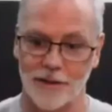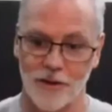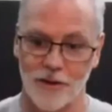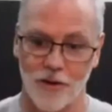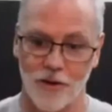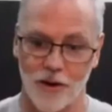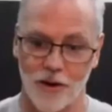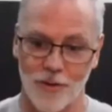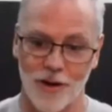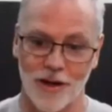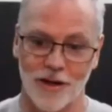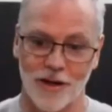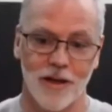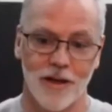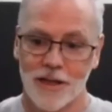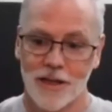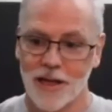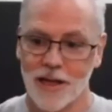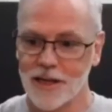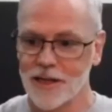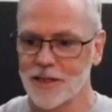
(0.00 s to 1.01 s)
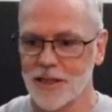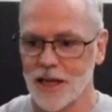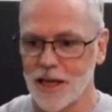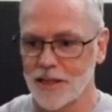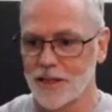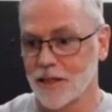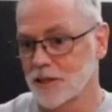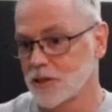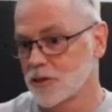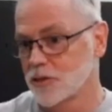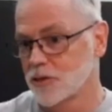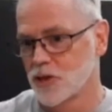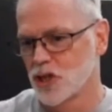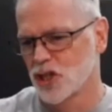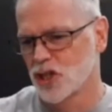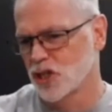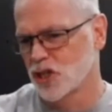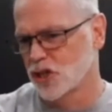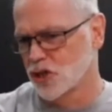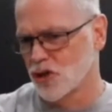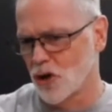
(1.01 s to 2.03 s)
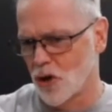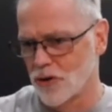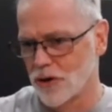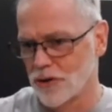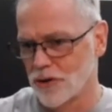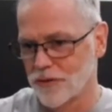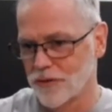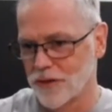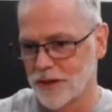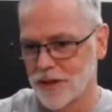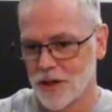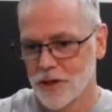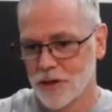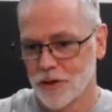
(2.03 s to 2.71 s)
You know what I mean? Getting selected is just the start of it.